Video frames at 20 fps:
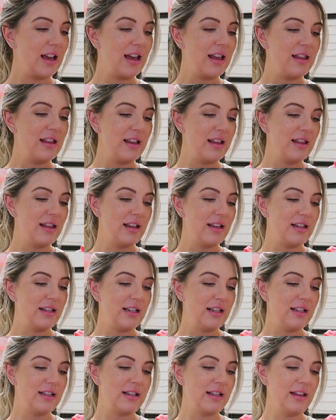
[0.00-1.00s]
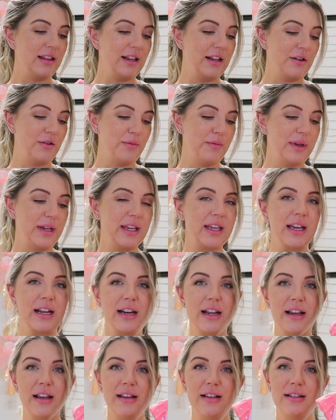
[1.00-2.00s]
And then this is Little
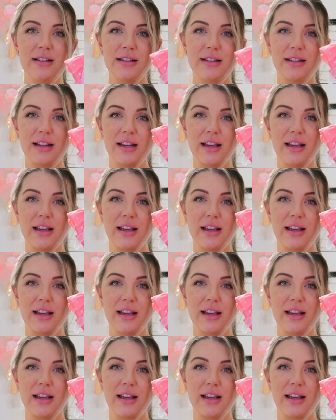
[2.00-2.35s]
Beginnings.